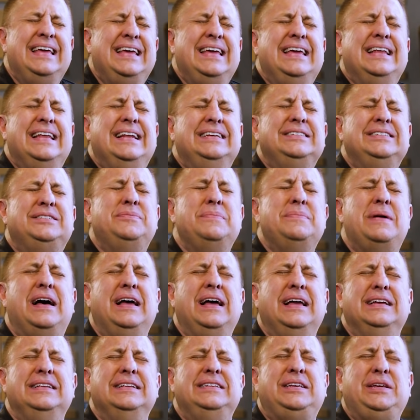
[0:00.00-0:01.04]
In his
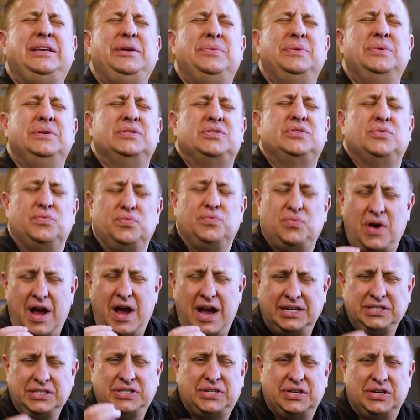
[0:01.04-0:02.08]
mind, he was
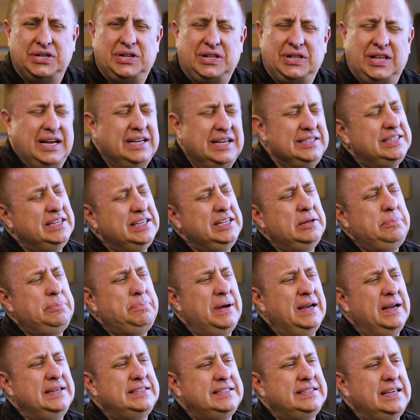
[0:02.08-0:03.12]
rationalizing it
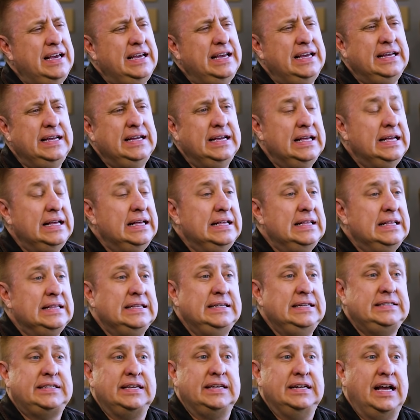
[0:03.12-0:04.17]
by saying,
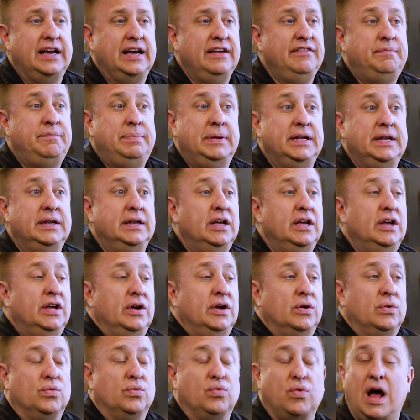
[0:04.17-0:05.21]
listen, I've been
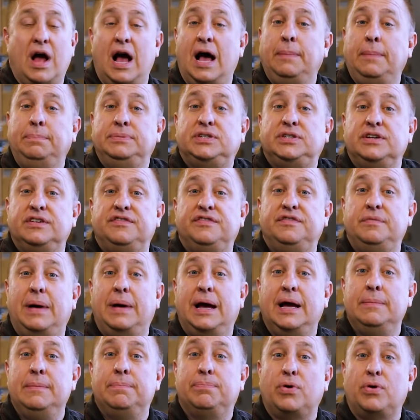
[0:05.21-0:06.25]
robbed of
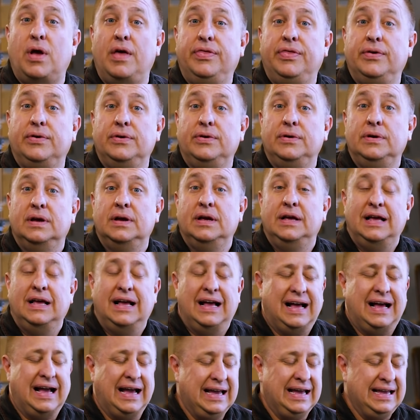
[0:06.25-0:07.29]
my brother.
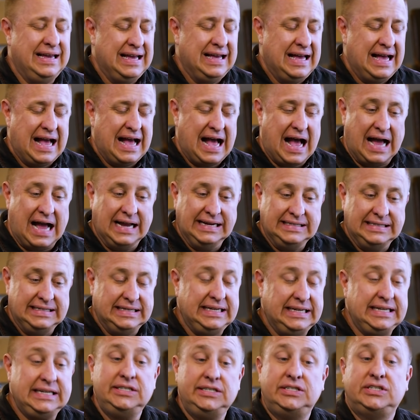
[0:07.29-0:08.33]
I
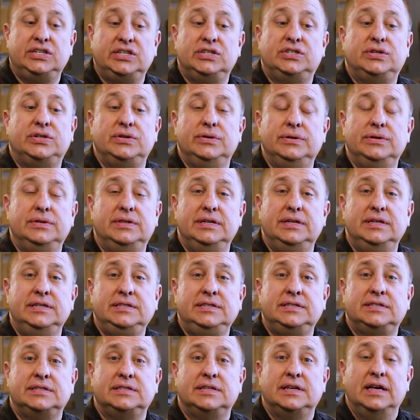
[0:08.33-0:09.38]
need to do
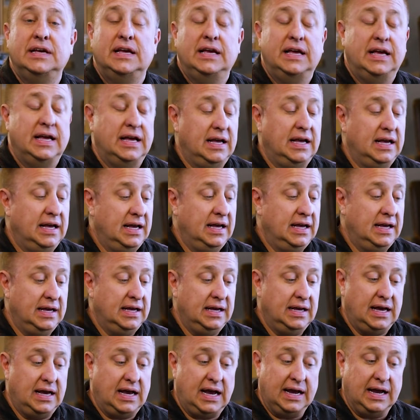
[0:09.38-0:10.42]
this.
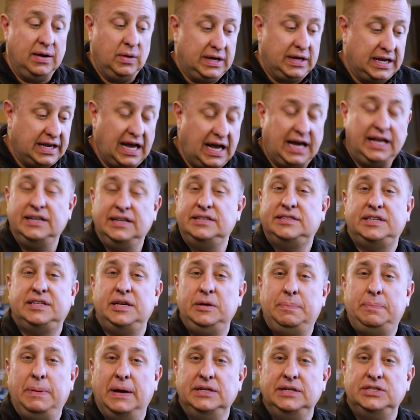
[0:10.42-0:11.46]
I've got to
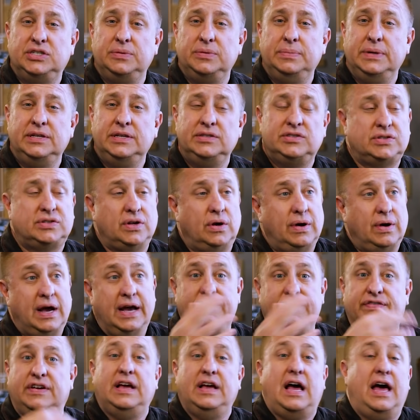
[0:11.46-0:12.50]
see Benjamin, so
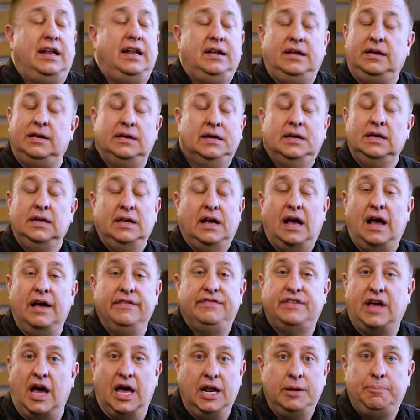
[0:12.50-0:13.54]
I've got
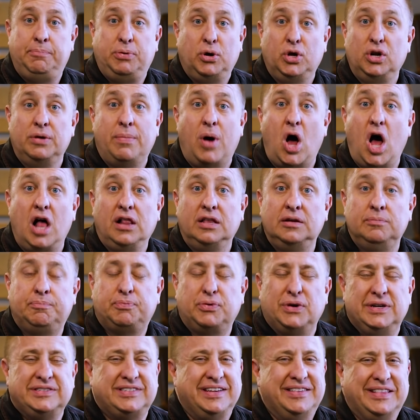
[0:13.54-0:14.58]
to put them all in
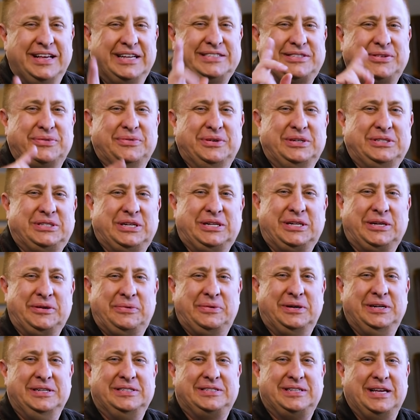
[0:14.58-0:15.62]
prison. That's originally
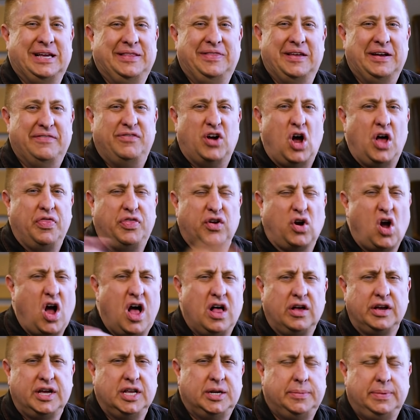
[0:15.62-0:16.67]
what he said. They're
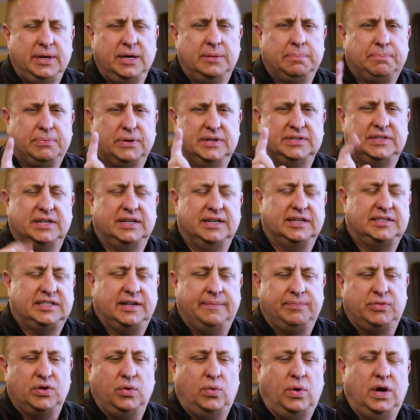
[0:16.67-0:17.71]
all going to be in prison
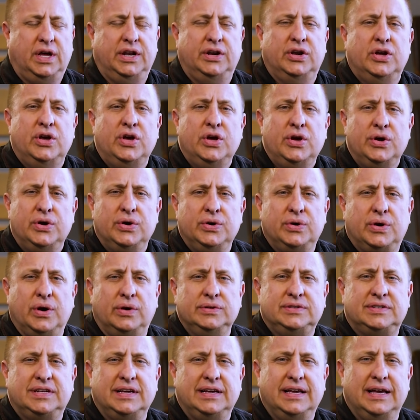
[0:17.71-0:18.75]
except the one who
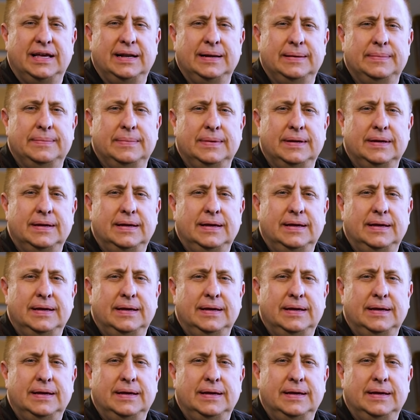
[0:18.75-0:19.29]
goes to get him.